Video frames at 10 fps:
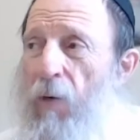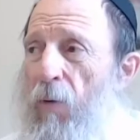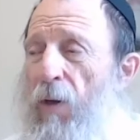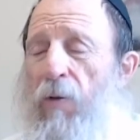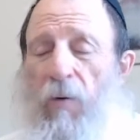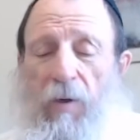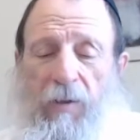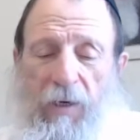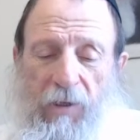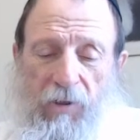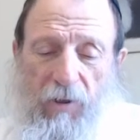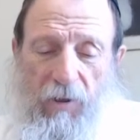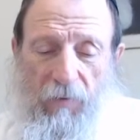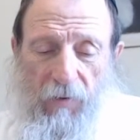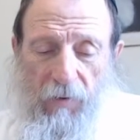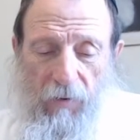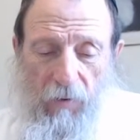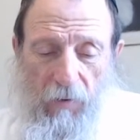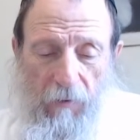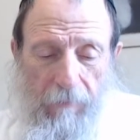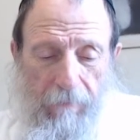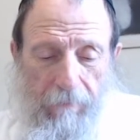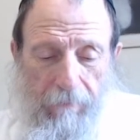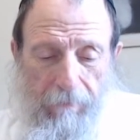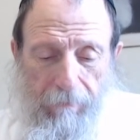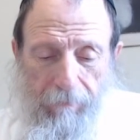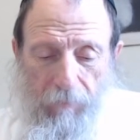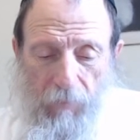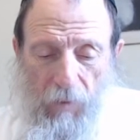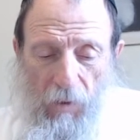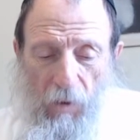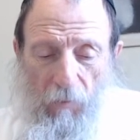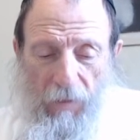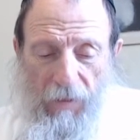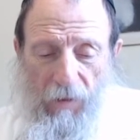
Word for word: or other are attached to the giving of the Torah. But